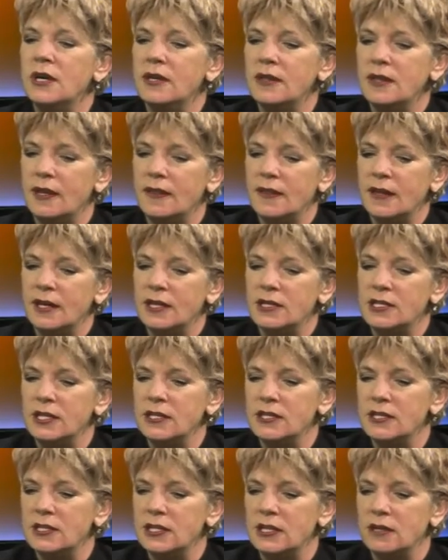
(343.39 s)
that the
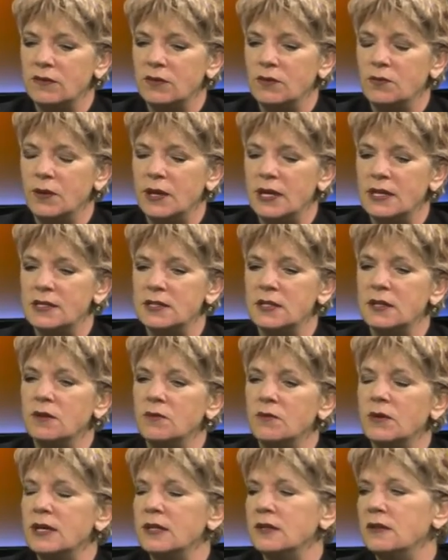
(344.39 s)
identity of the West and the
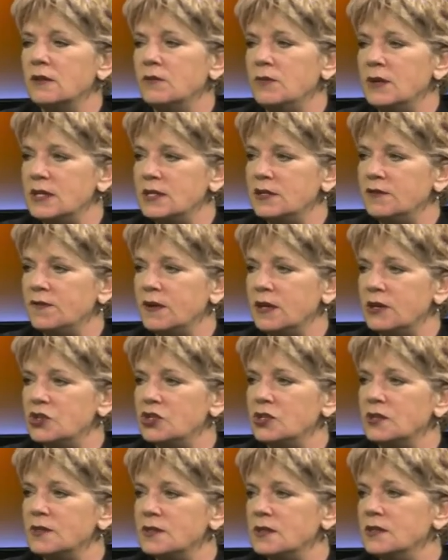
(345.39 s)
way that the West functions